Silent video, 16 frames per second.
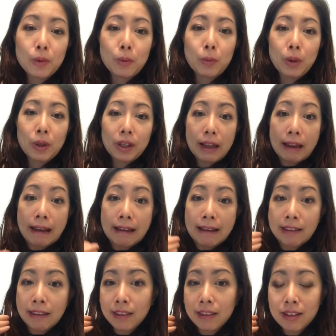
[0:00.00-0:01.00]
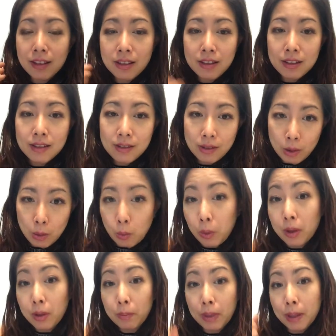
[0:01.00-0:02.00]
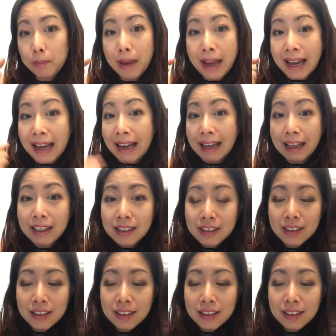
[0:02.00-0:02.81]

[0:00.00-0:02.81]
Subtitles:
we want to end this year with a big bang.